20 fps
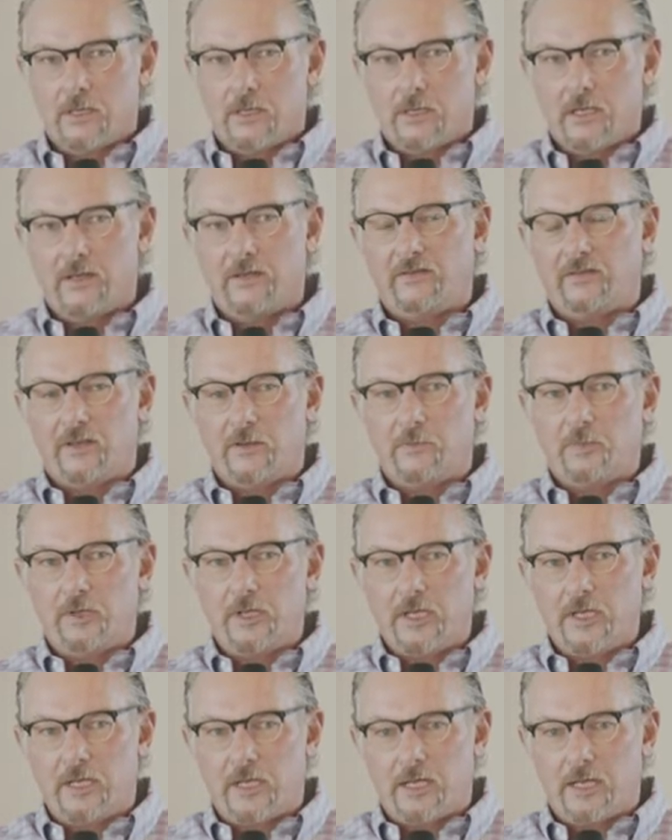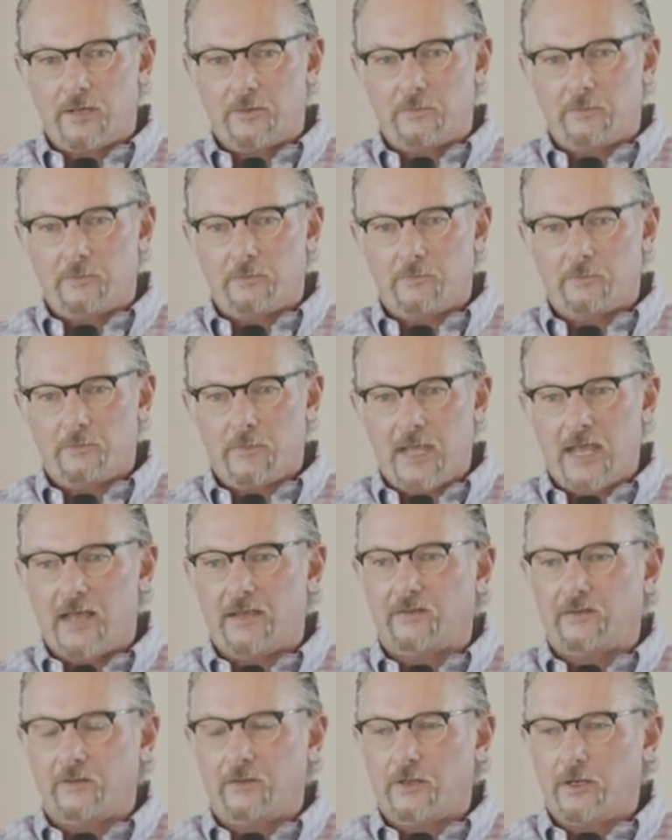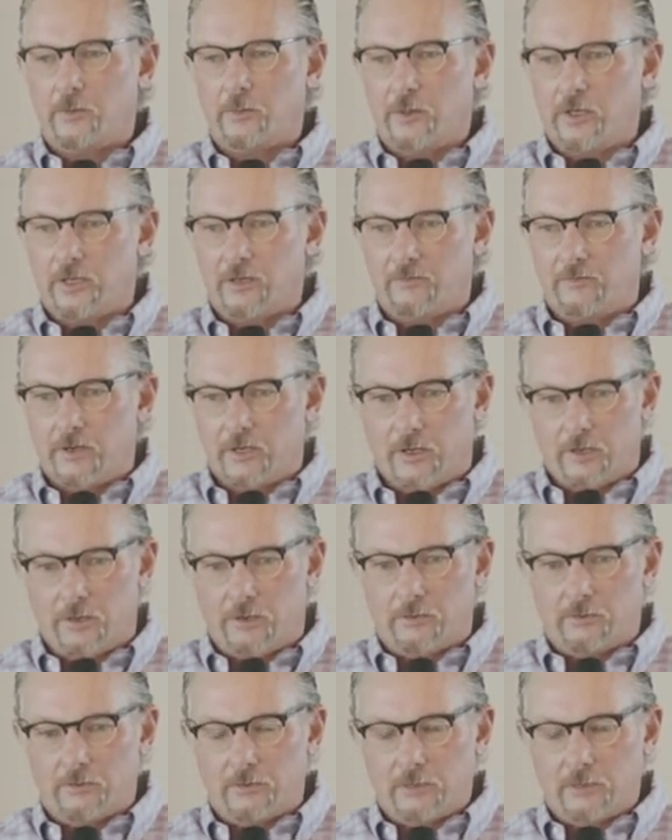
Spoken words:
It simply has a little bit of it all.